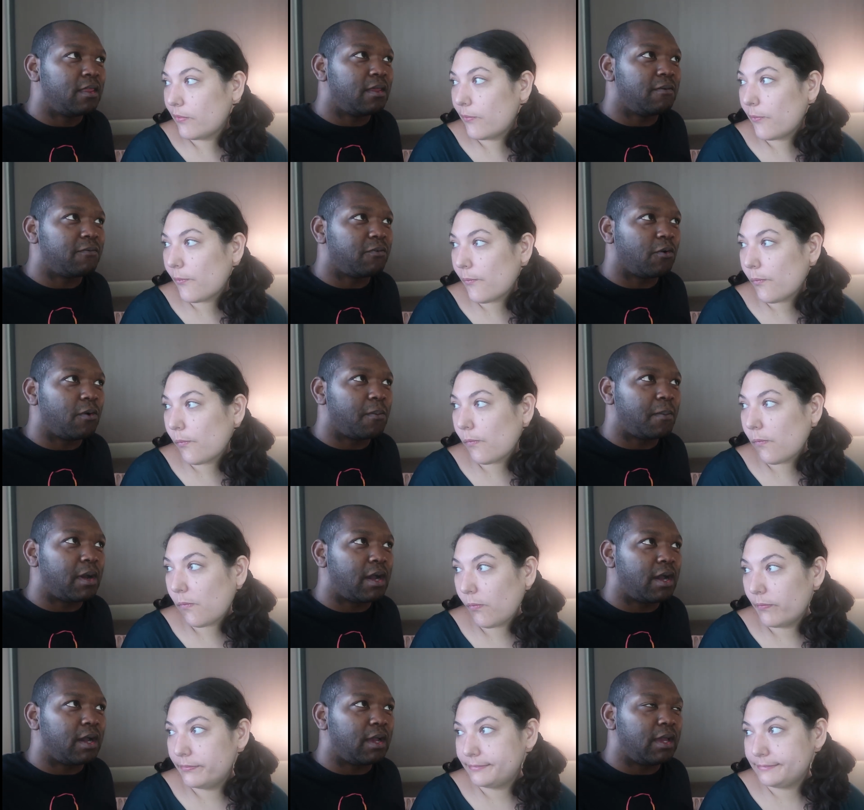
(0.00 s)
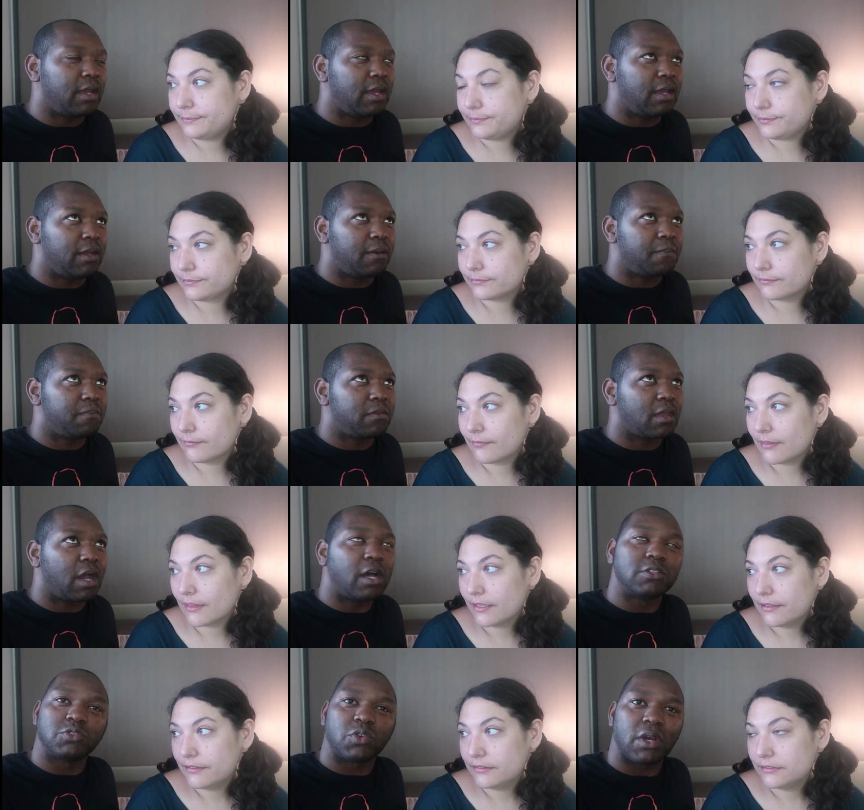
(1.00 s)
Speaker 1: and then for my
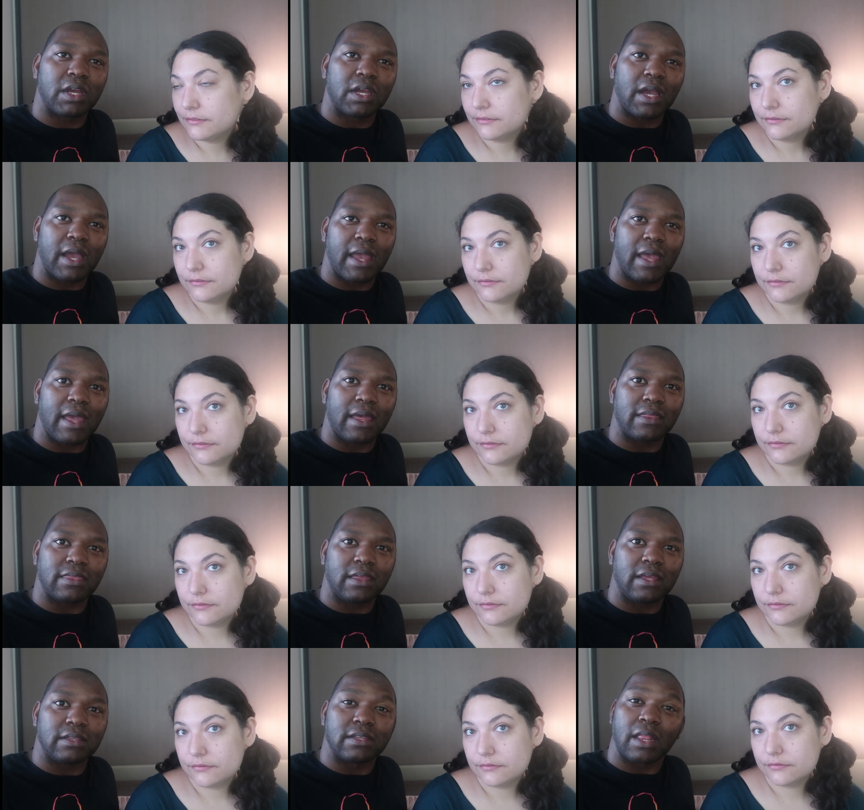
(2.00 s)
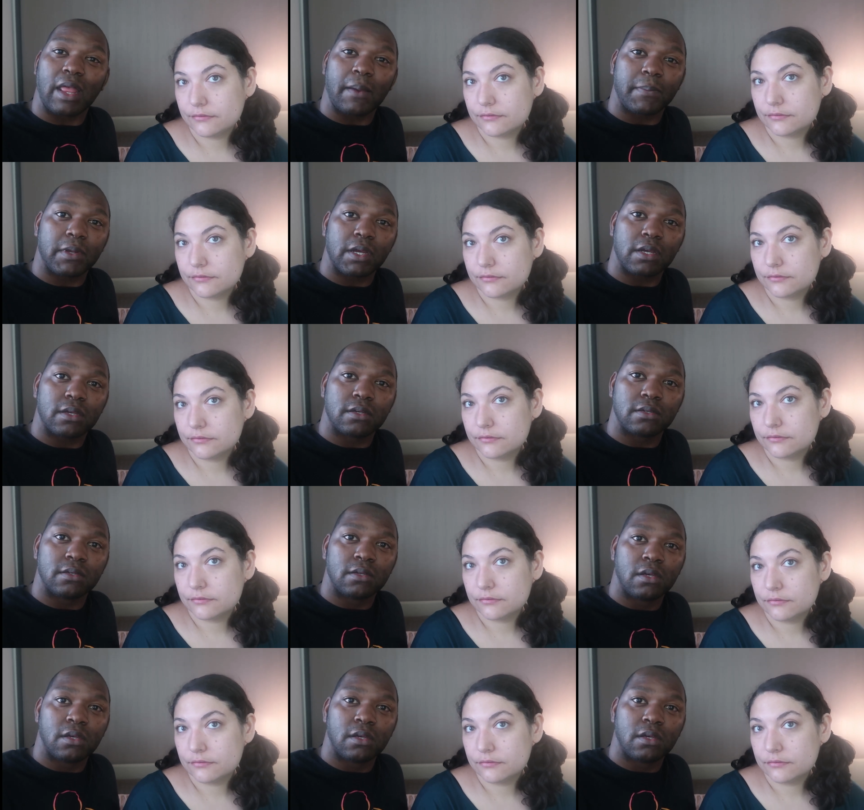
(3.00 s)
entree, I had the tilapia